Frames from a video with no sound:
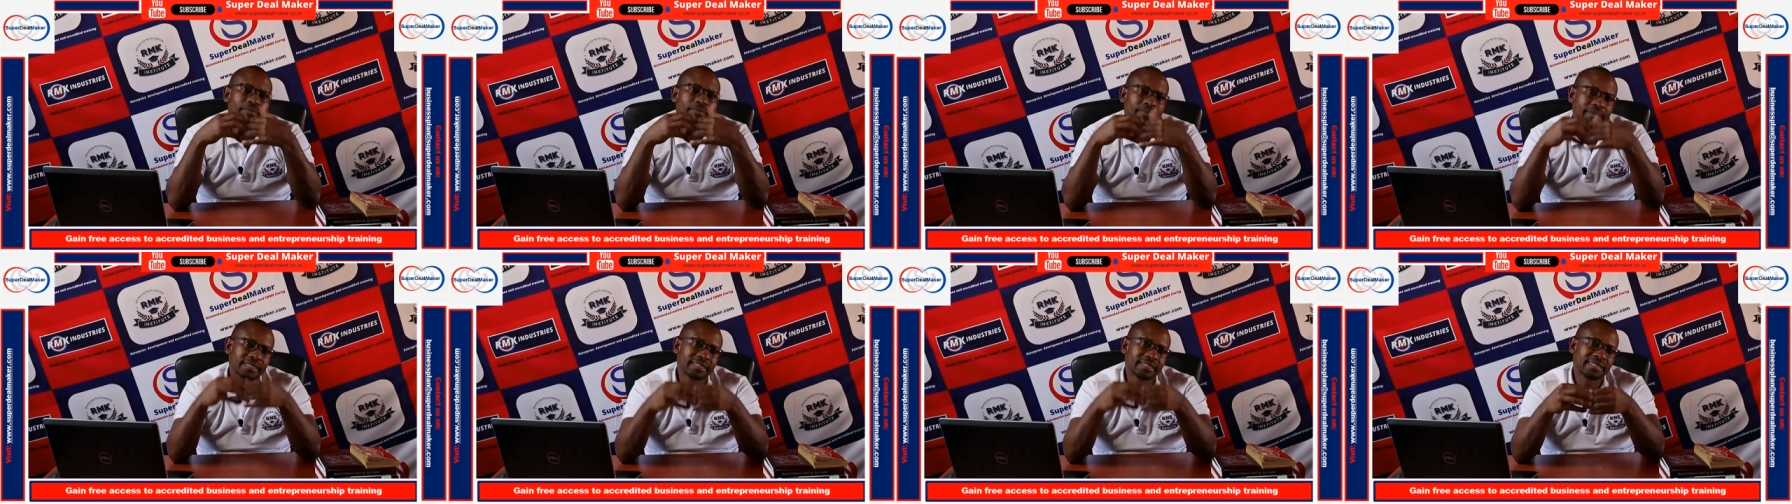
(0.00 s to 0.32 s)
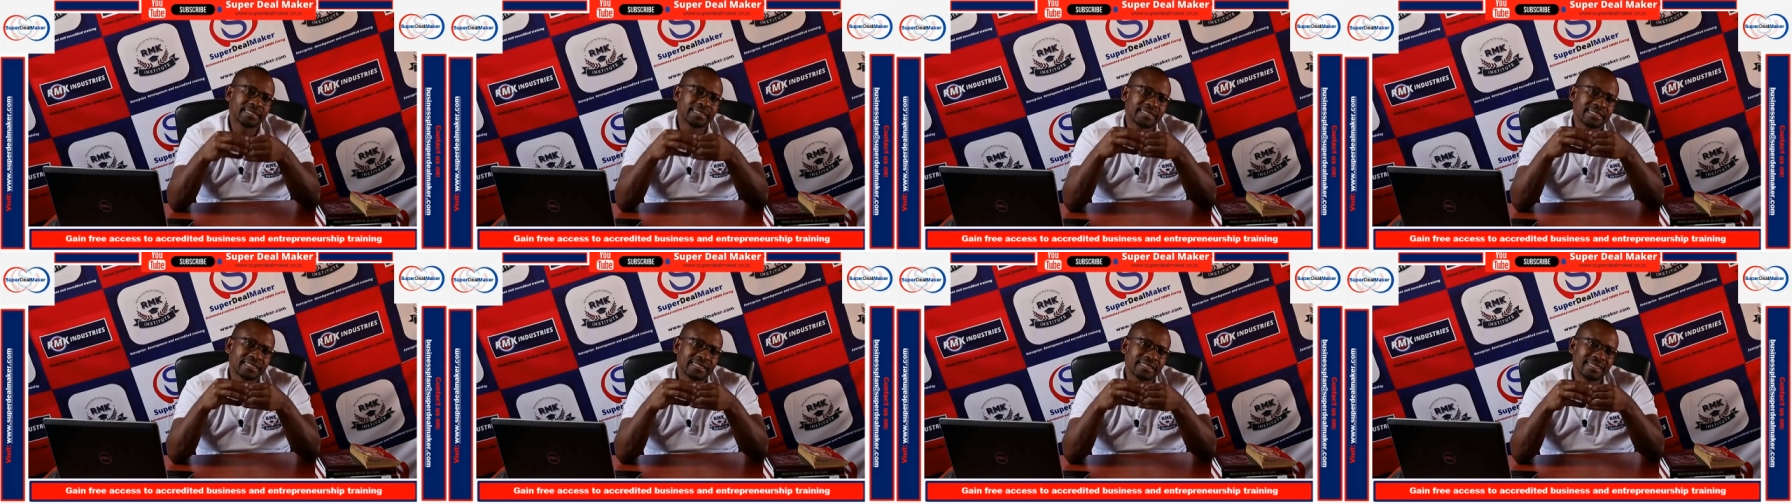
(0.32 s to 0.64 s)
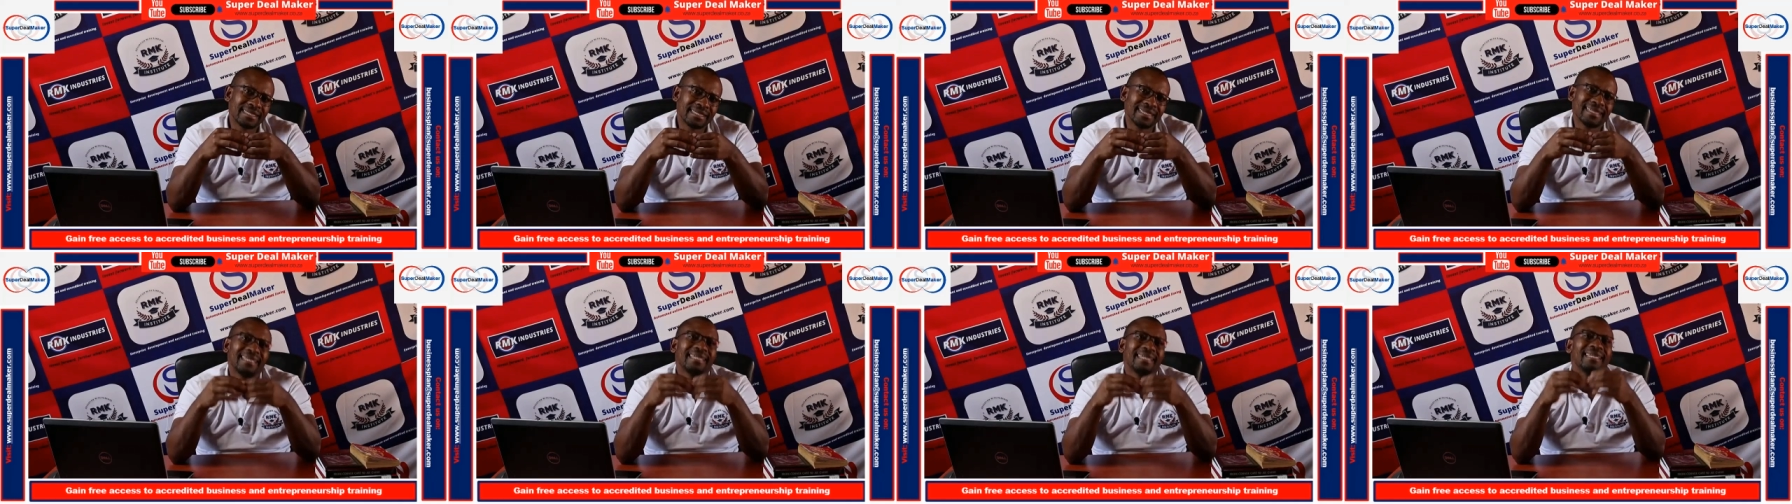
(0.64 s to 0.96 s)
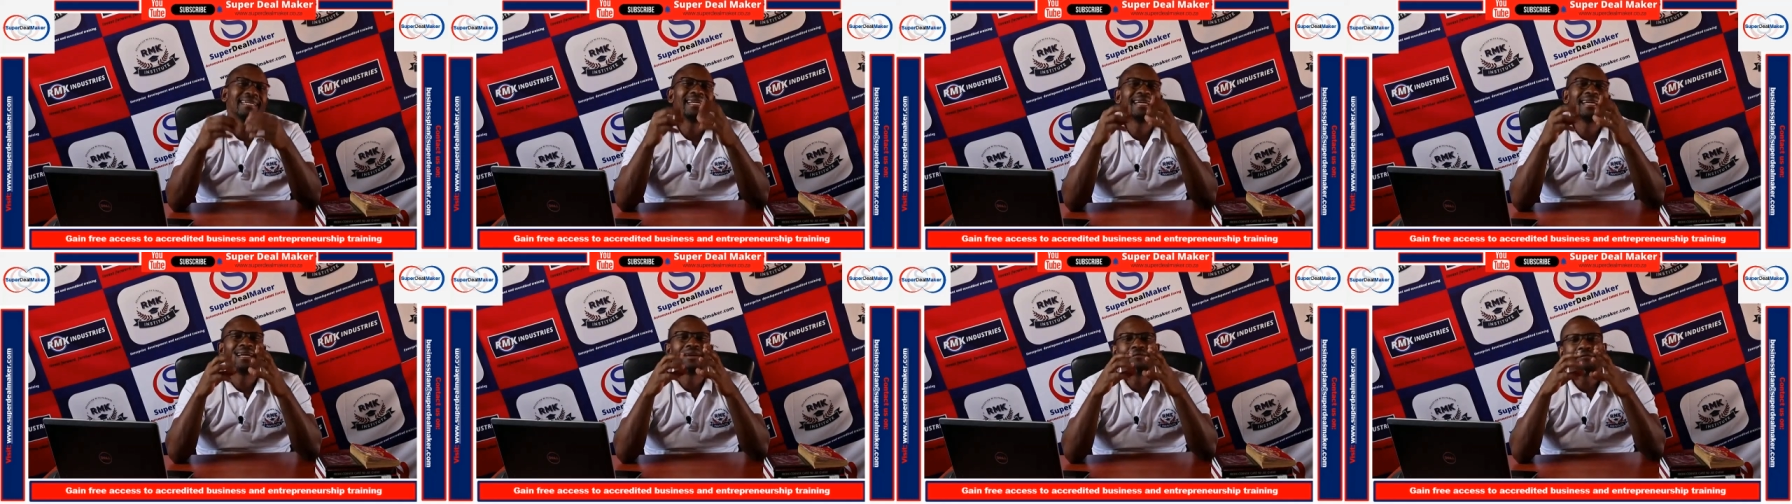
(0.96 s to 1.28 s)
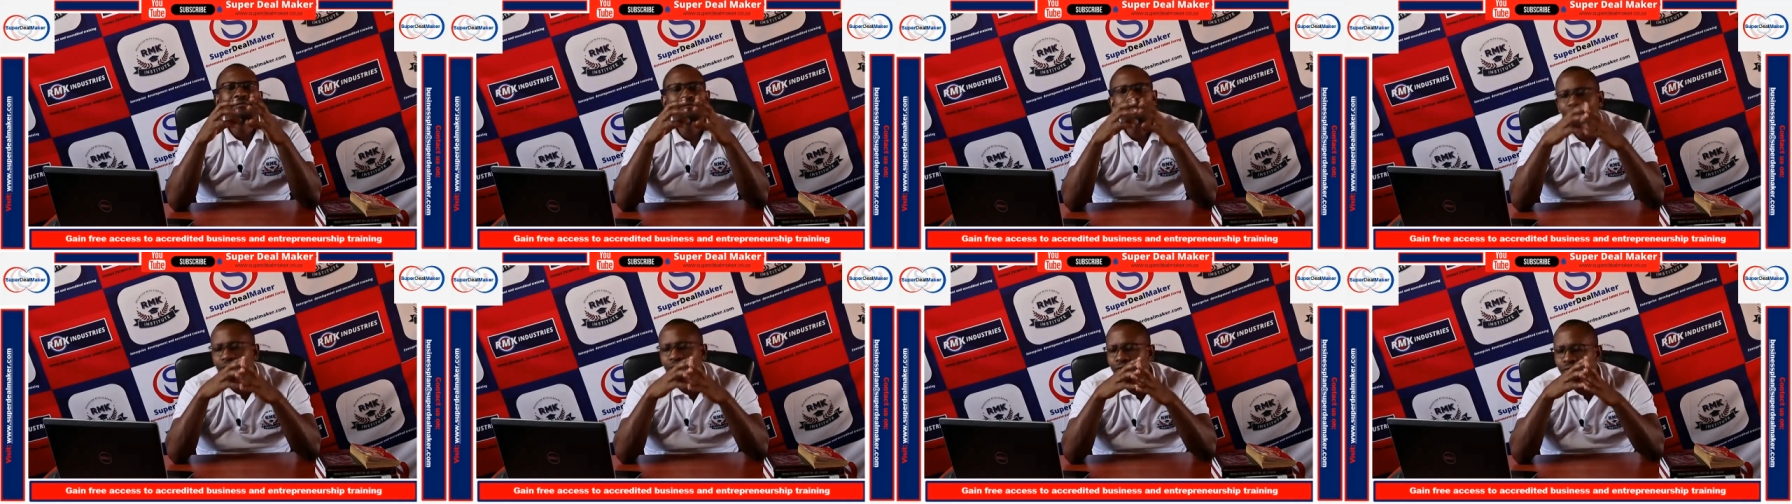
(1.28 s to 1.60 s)
business.
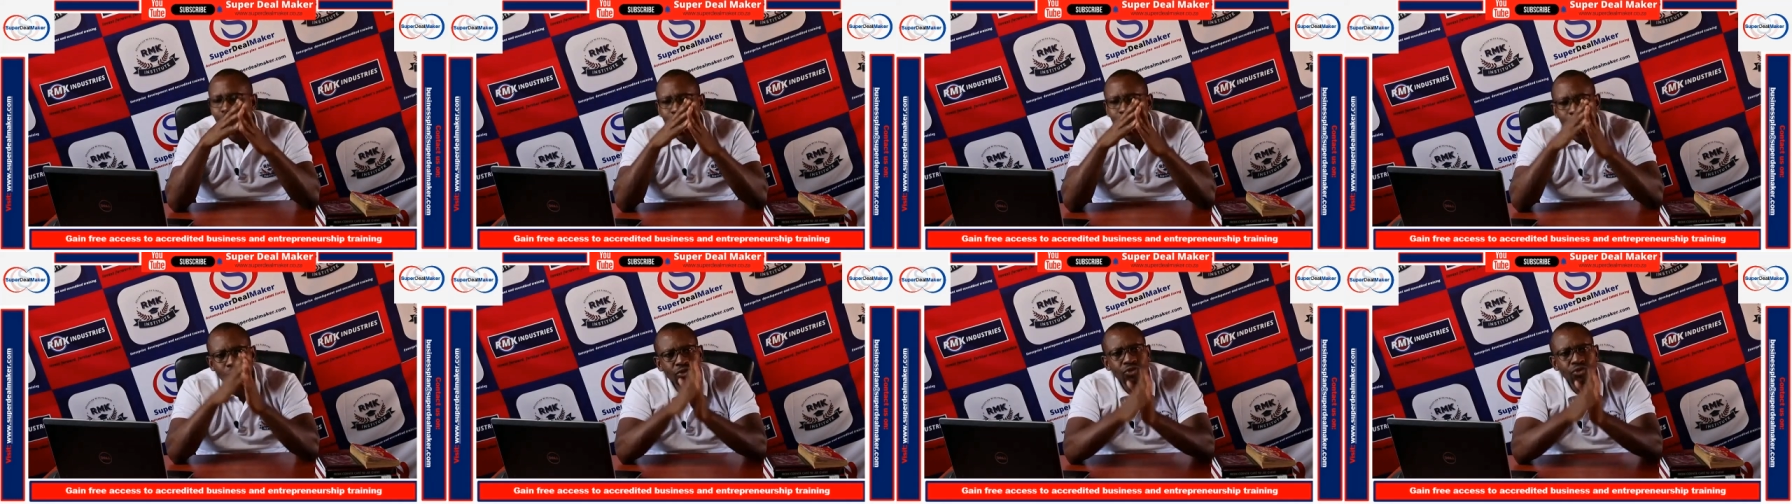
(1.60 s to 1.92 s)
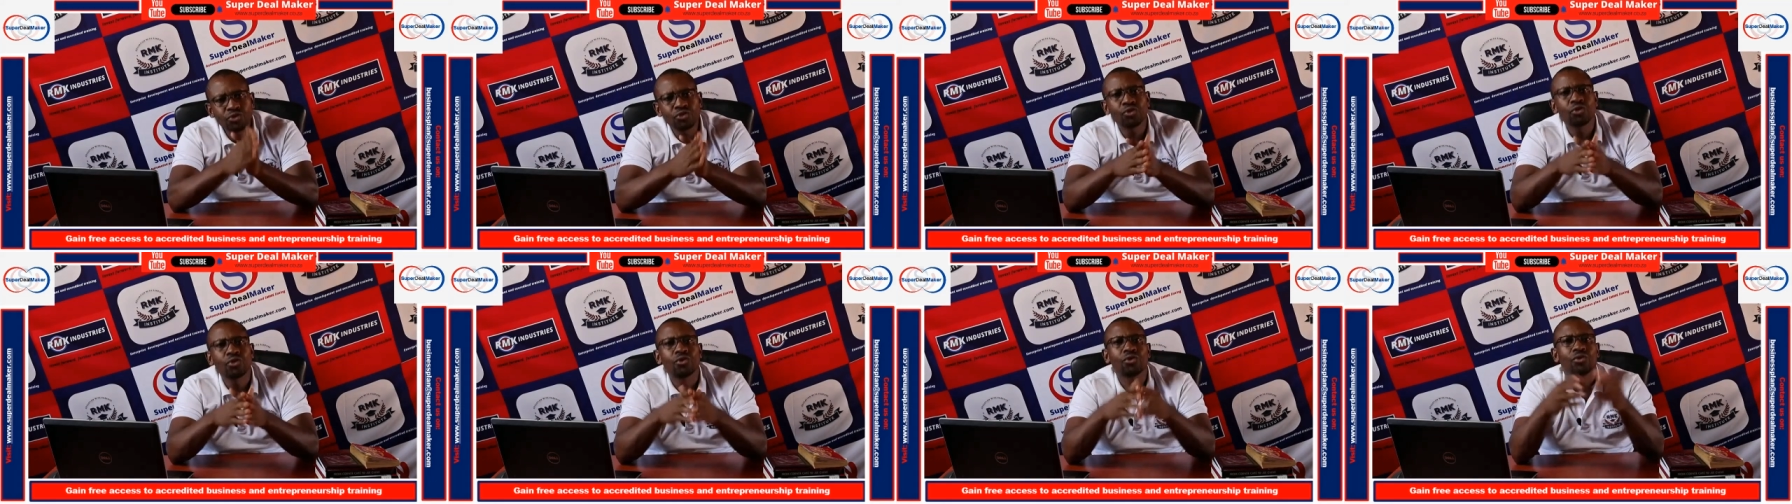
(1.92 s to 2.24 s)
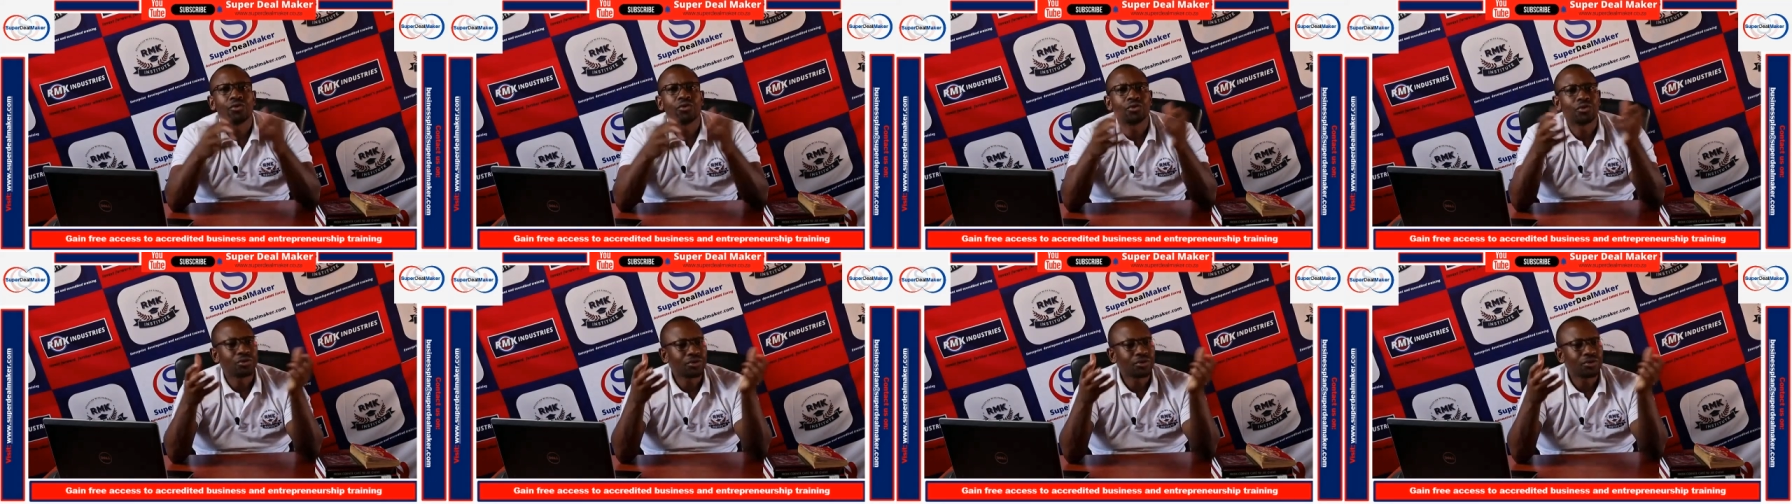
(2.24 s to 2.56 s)
For sure,